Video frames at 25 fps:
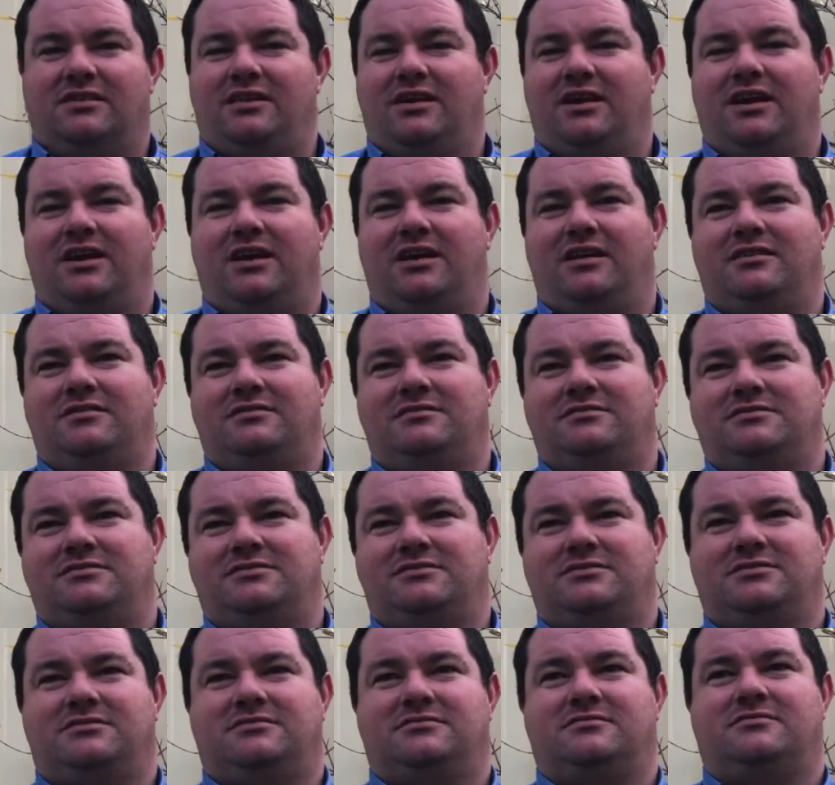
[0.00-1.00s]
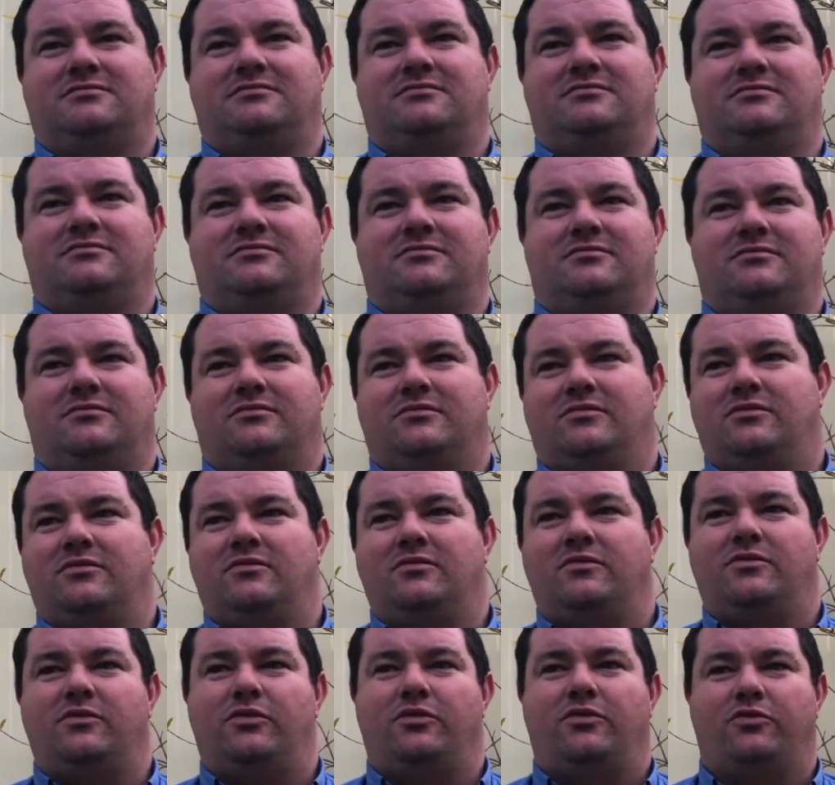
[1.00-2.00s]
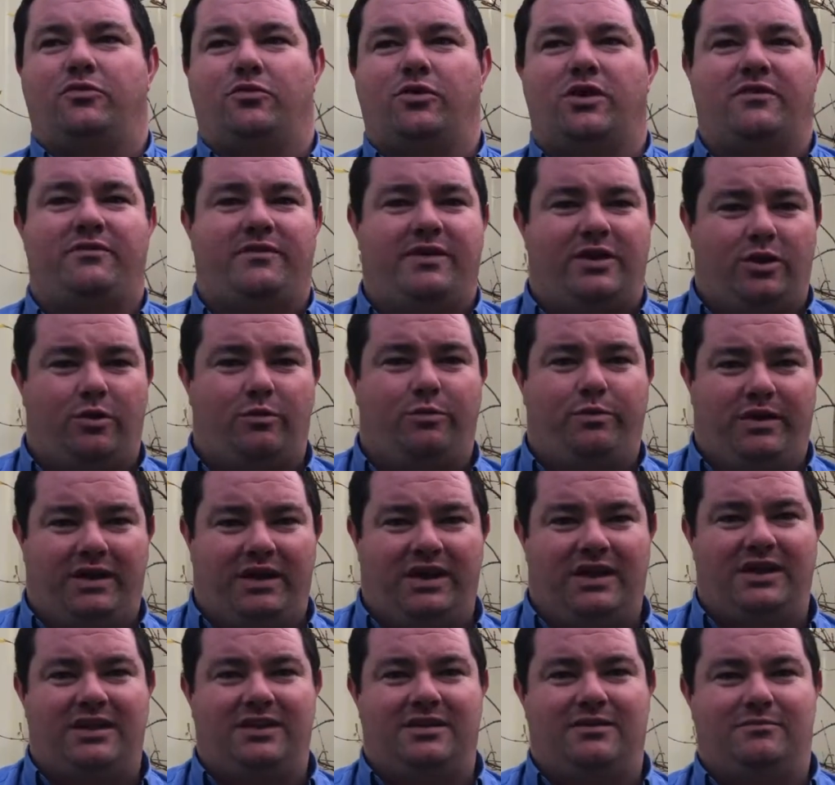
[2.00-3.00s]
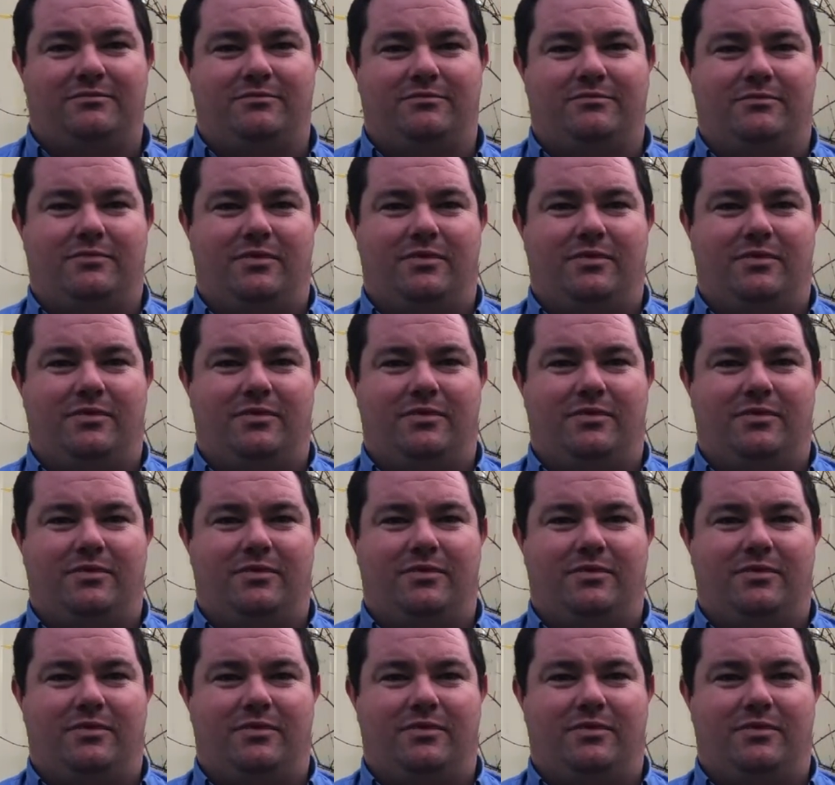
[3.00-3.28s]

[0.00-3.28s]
and the thought of NLP